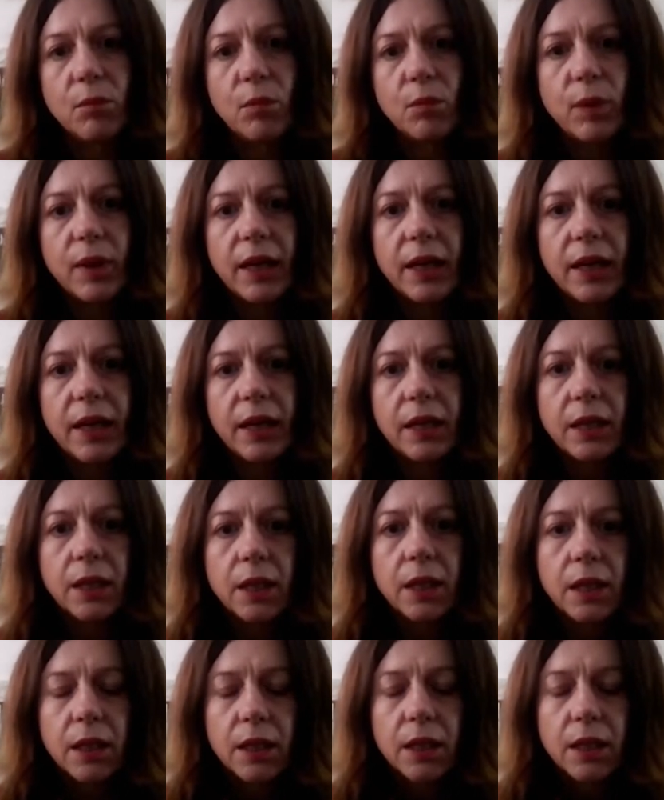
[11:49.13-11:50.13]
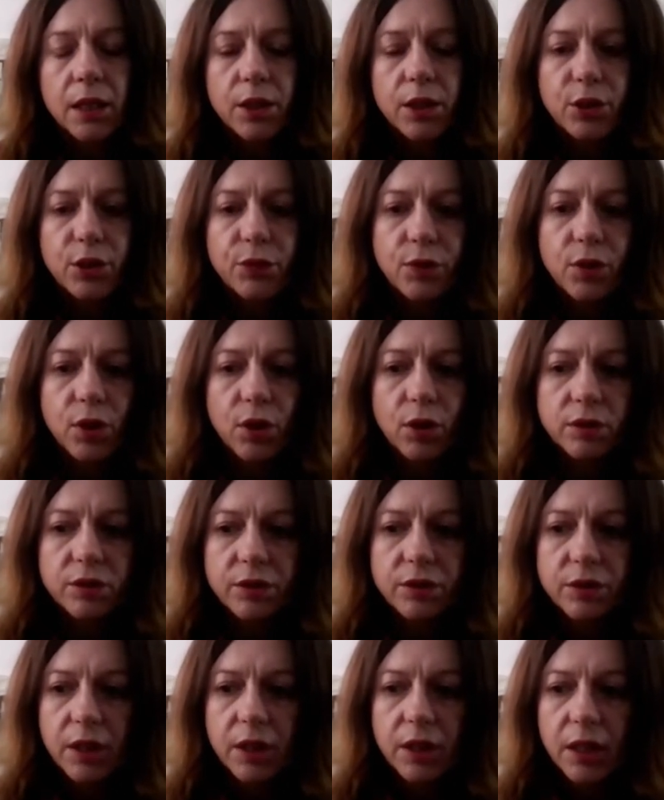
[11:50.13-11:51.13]
where you've
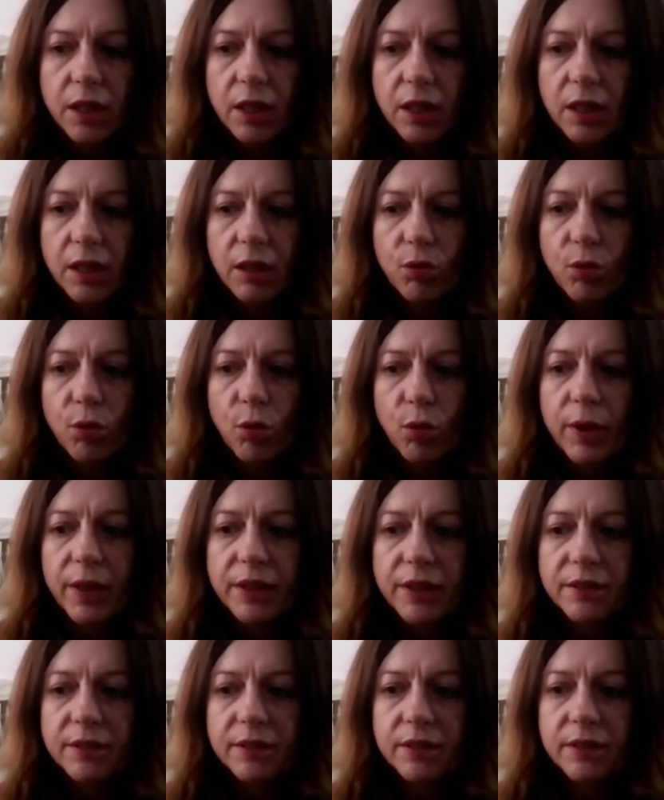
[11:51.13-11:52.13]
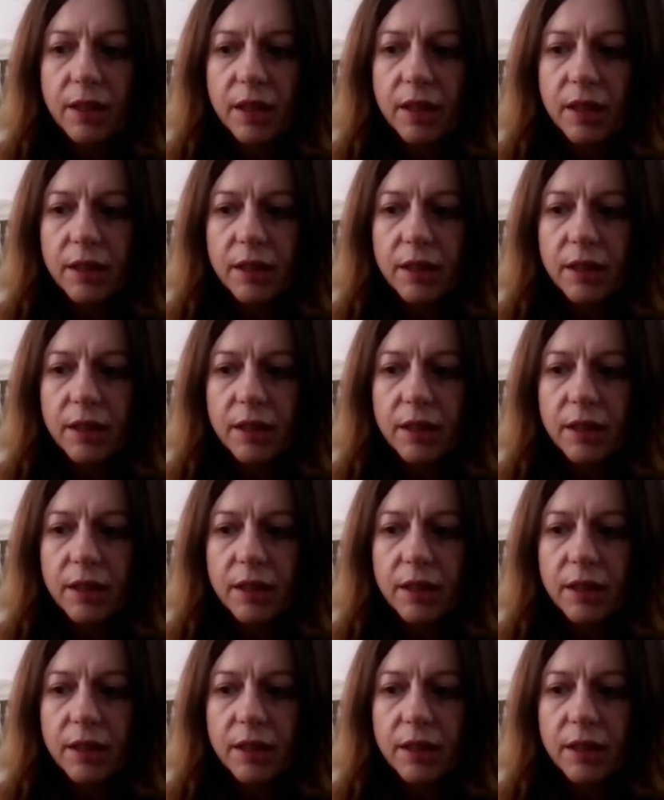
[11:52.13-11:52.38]
got always